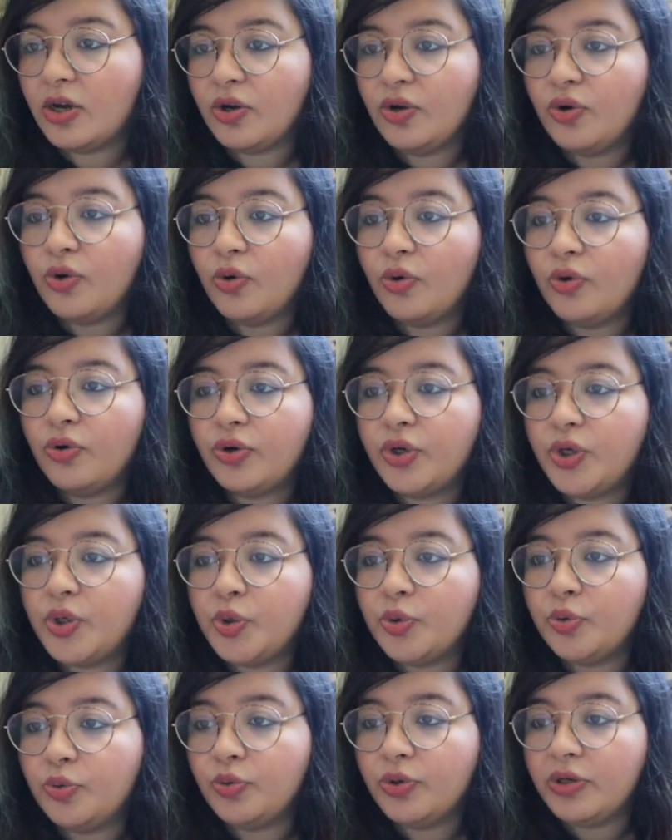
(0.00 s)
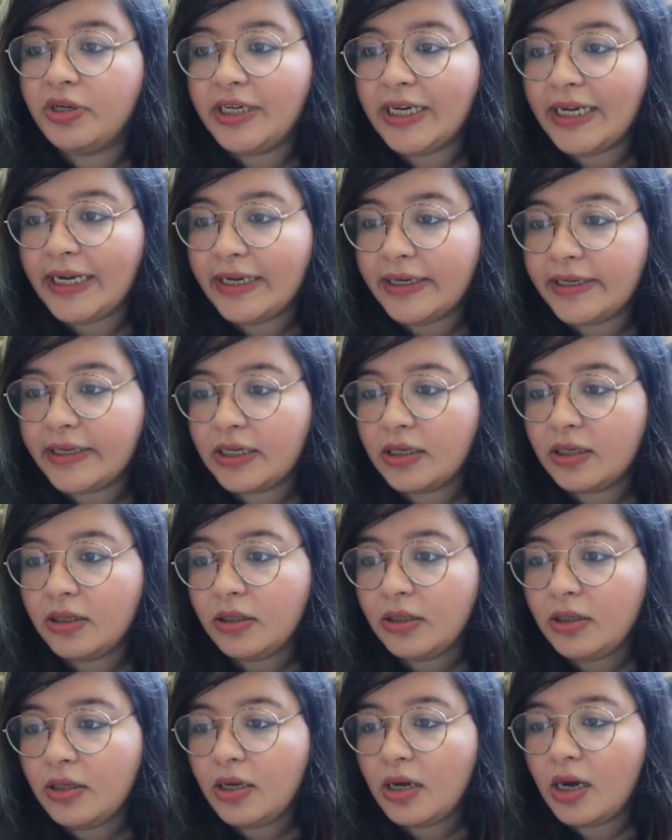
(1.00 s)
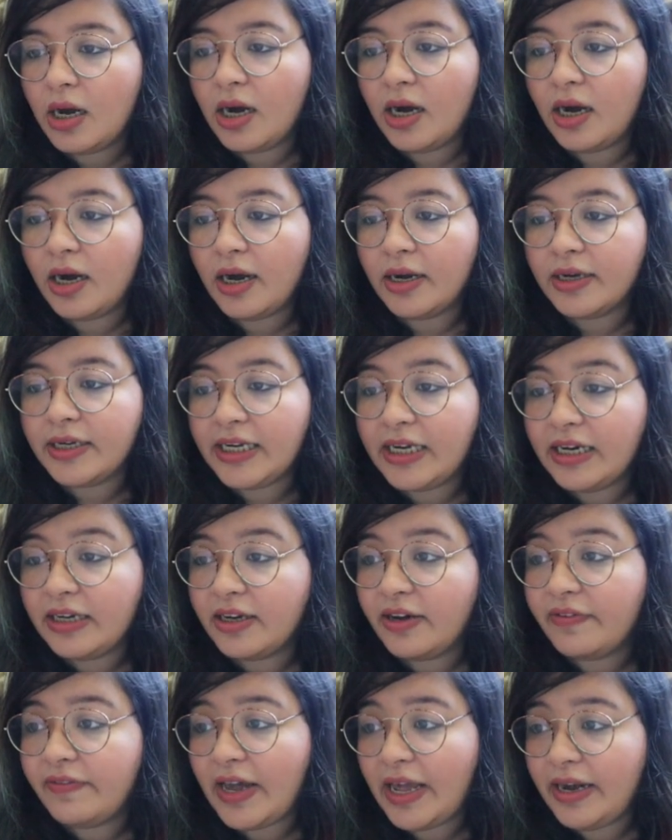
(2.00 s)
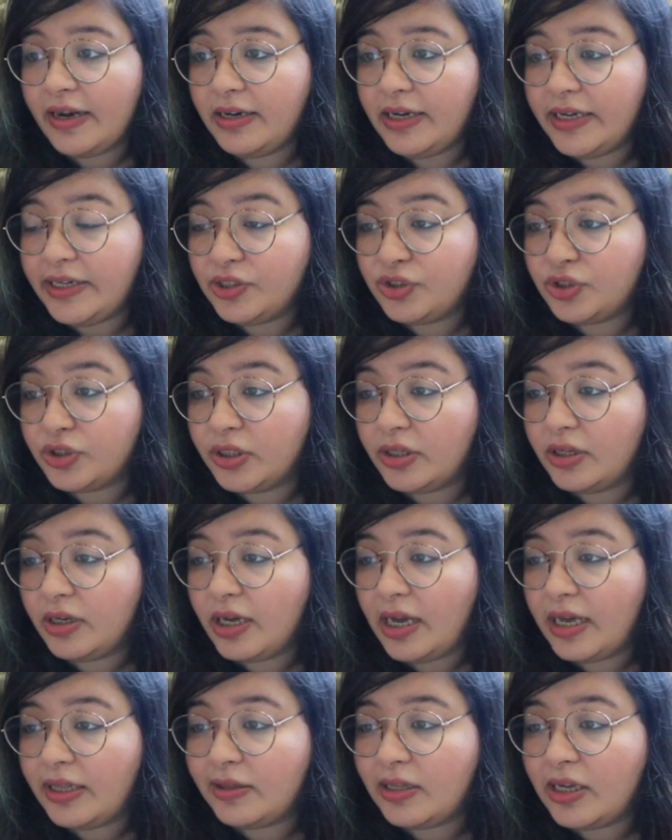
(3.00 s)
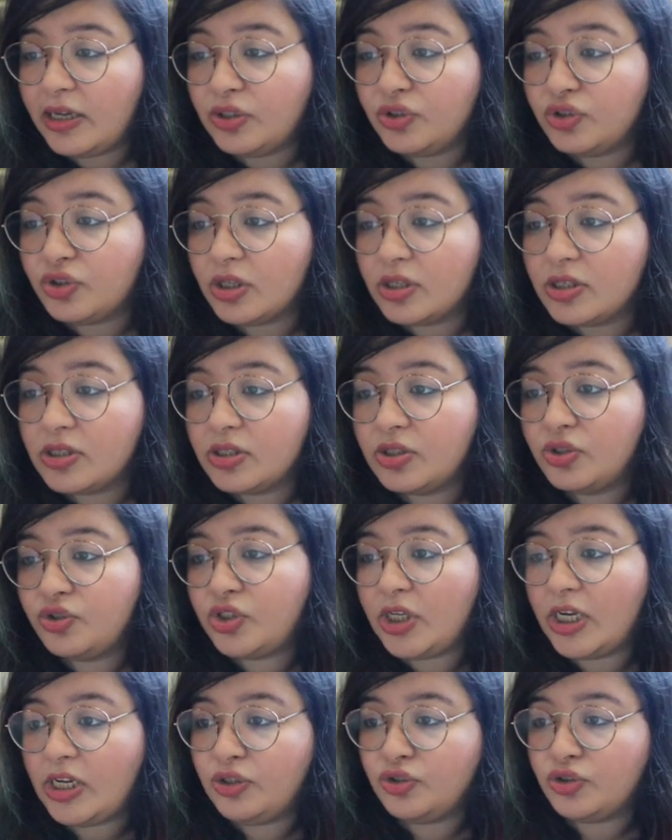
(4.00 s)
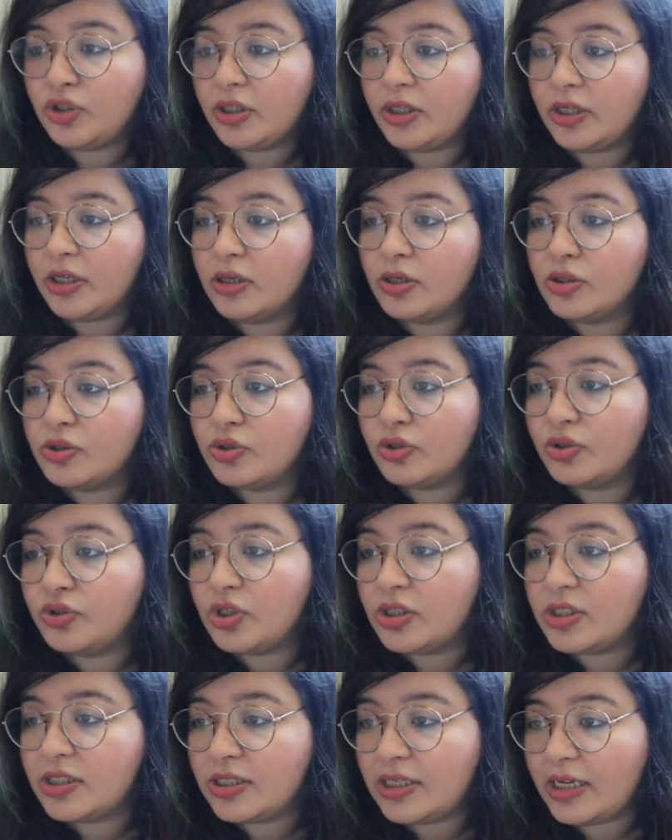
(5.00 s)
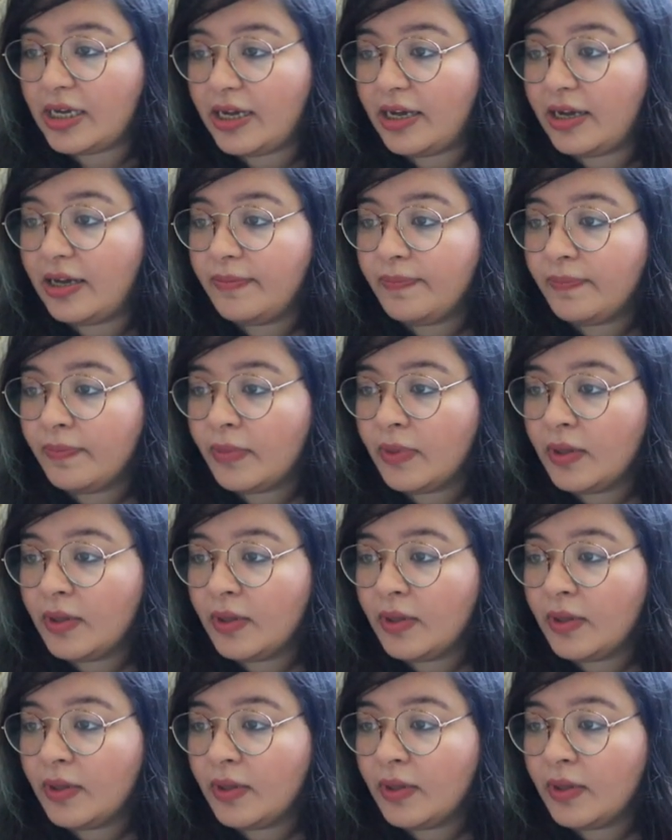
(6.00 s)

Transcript: go to data validation, and then just change it here. So just say